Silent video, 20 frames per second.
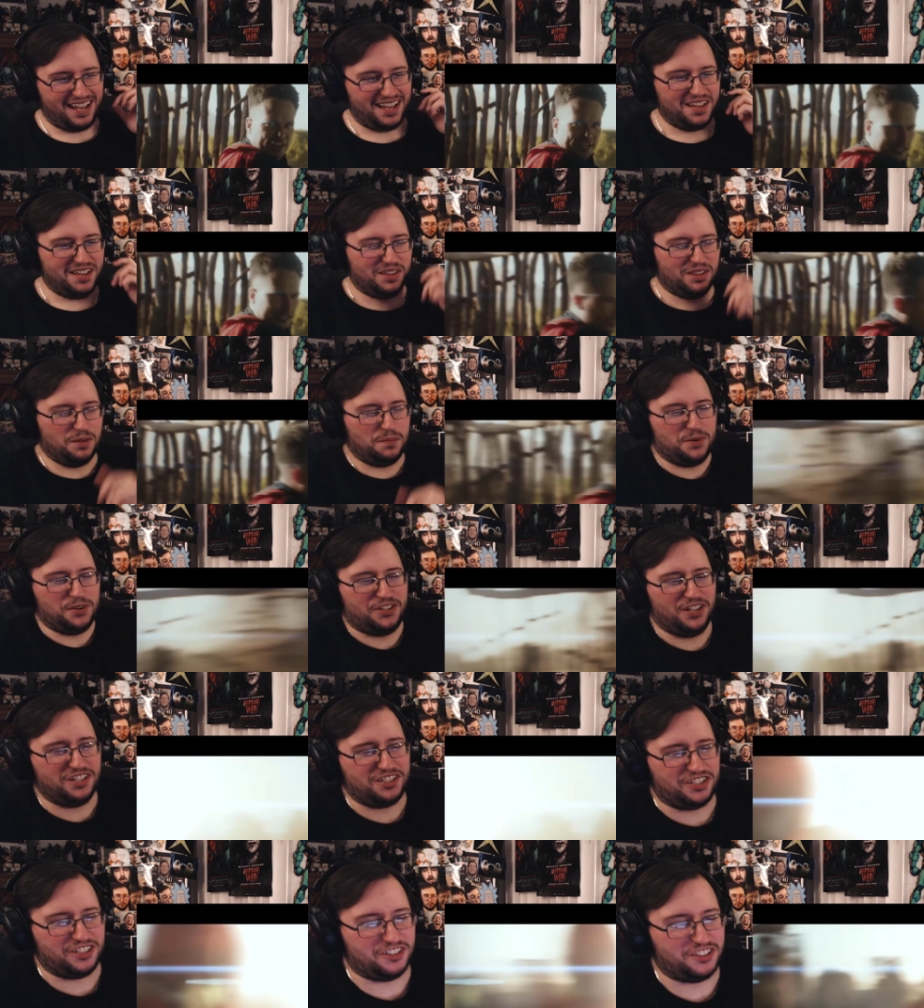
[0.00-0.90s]
Yeah, the
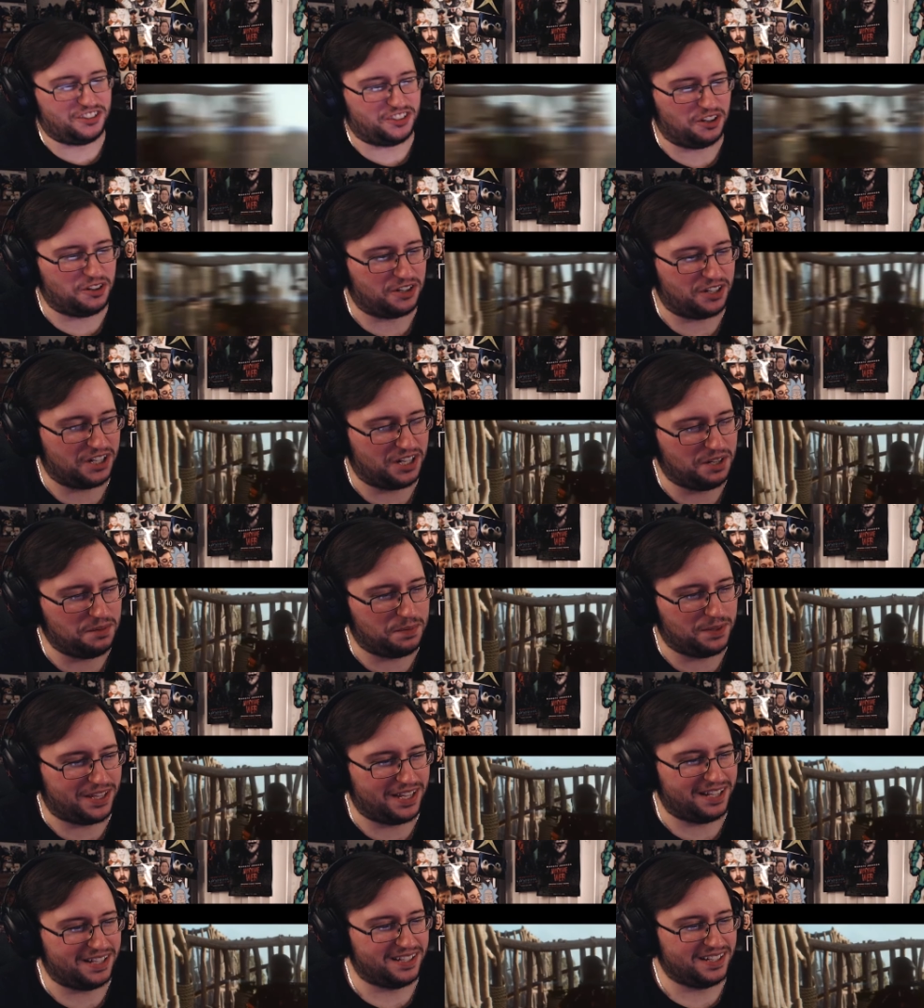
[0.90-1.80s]
production's so good, but
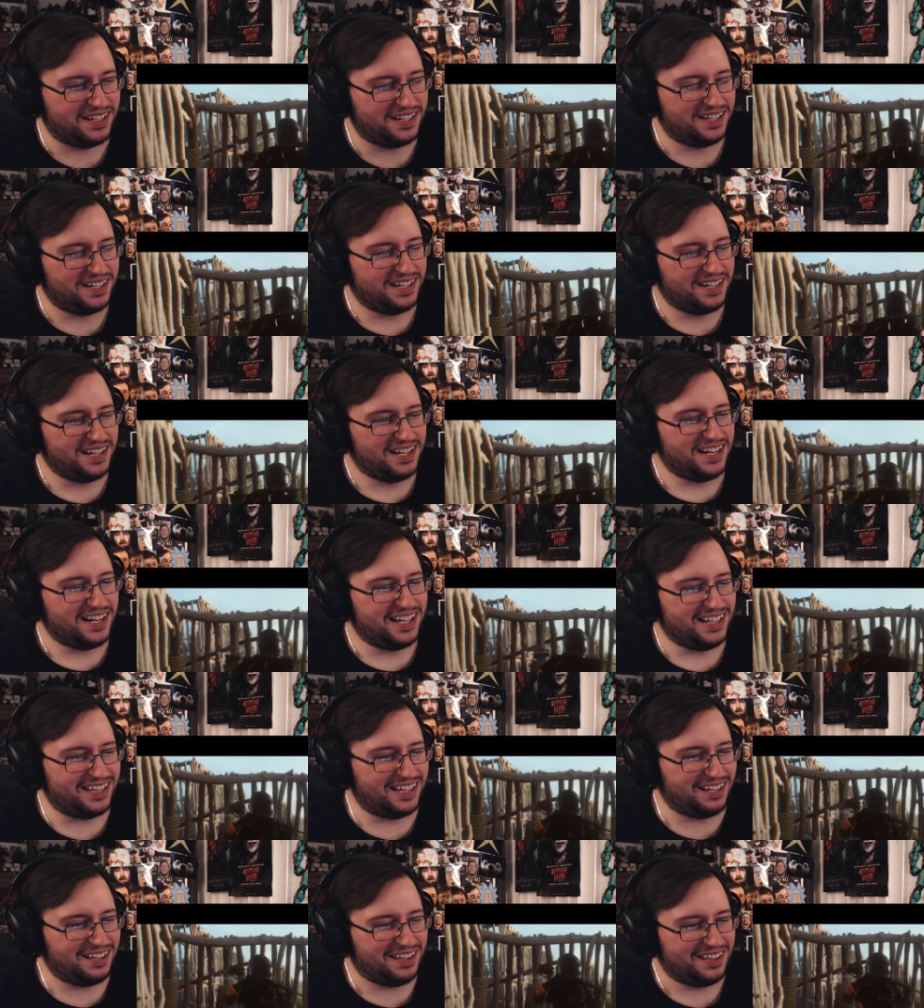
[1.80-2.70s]
the
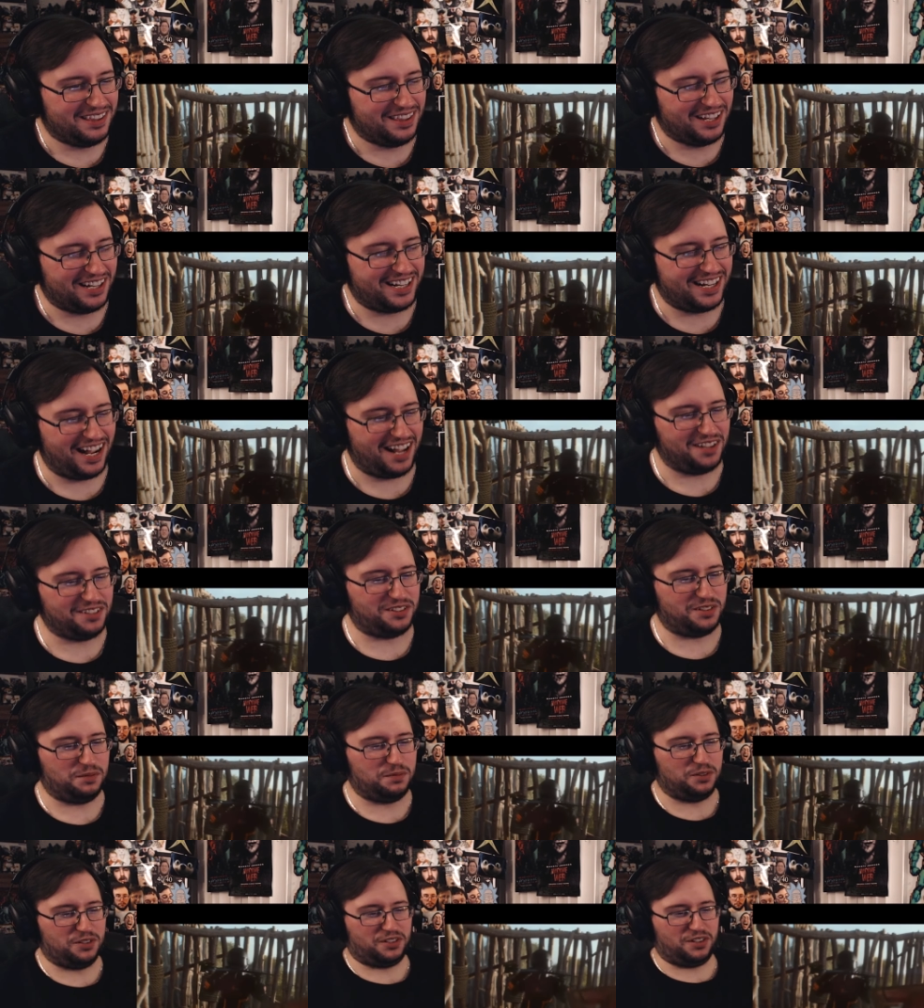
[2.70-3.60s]
the, the
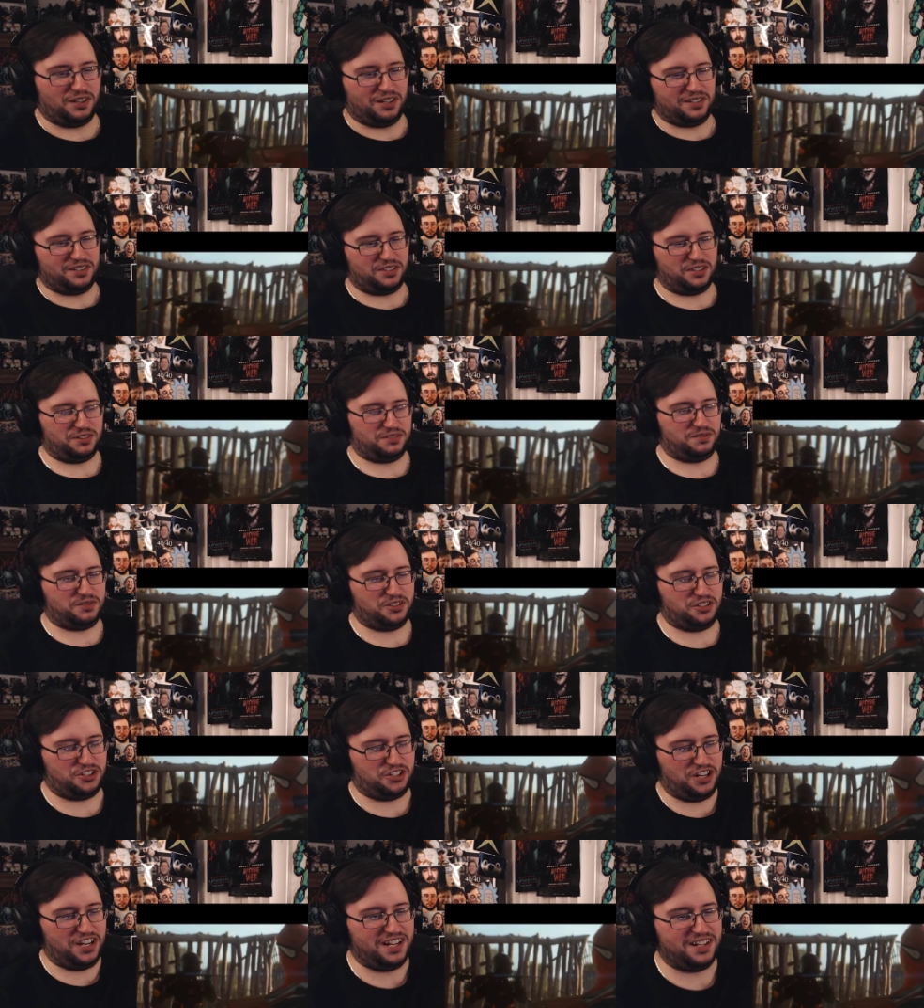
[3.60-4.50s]
costume looks like
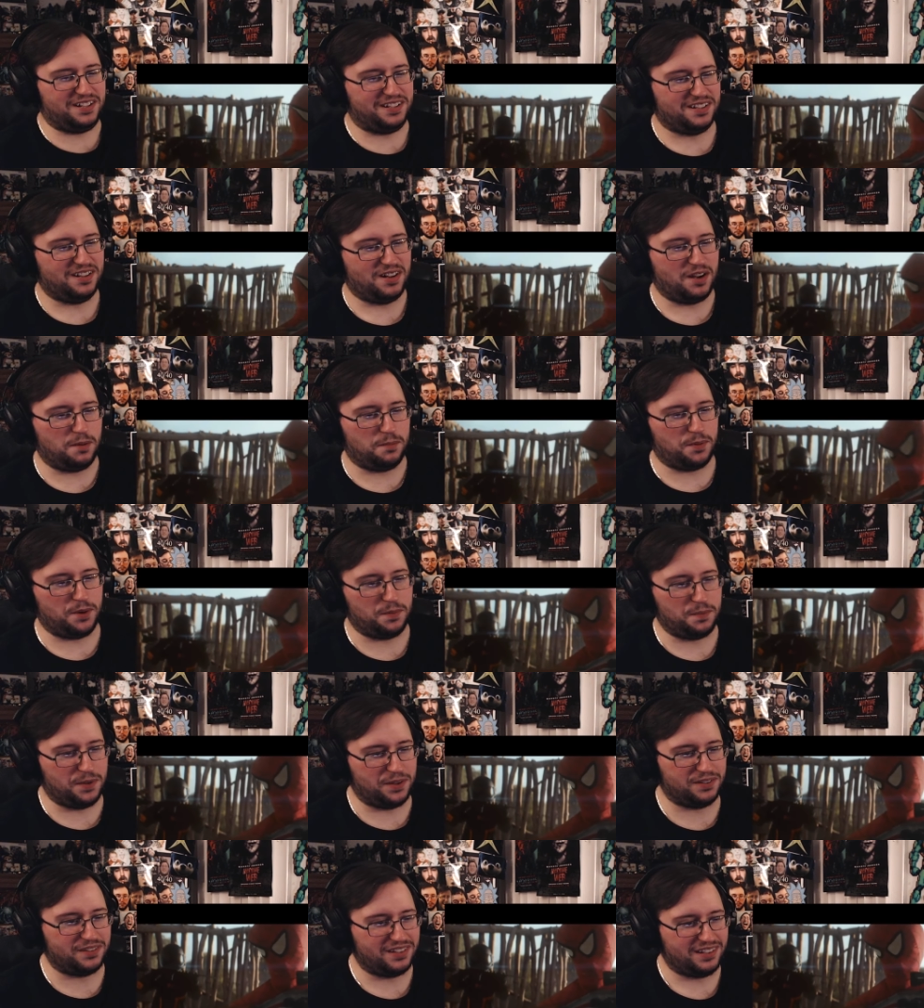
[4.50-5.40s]
shit on
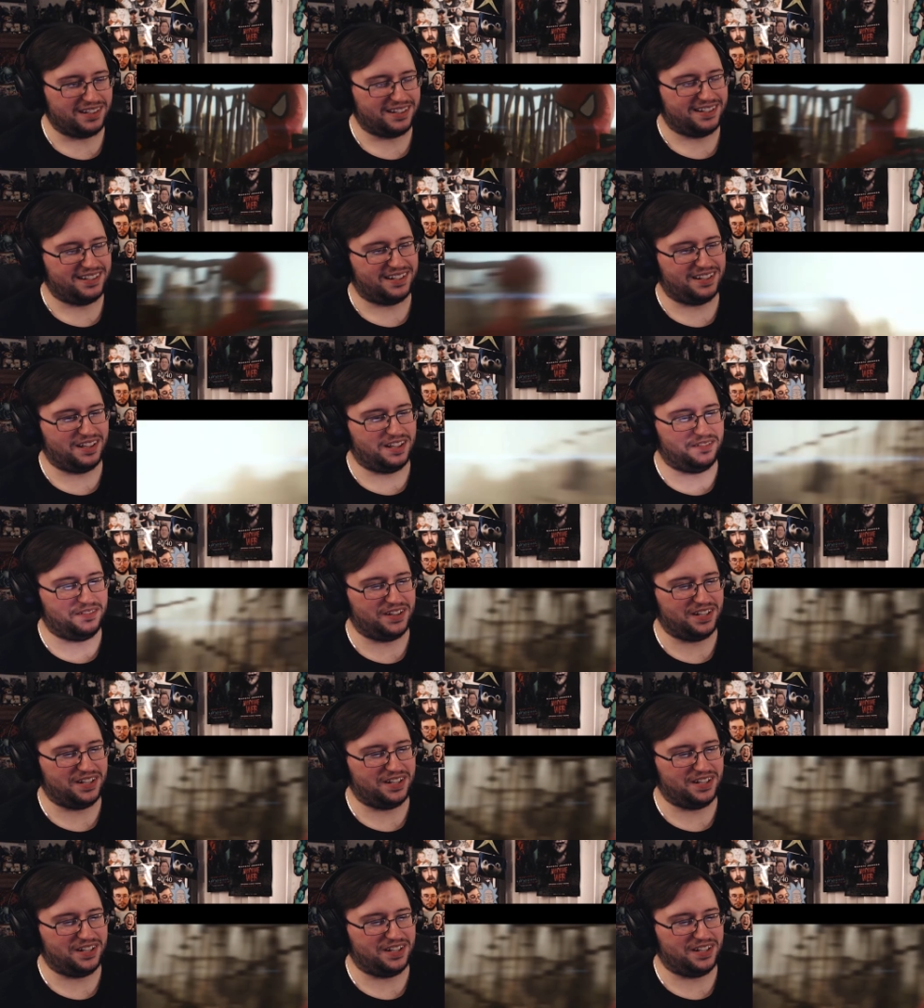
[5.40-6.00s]
purpose. I love it.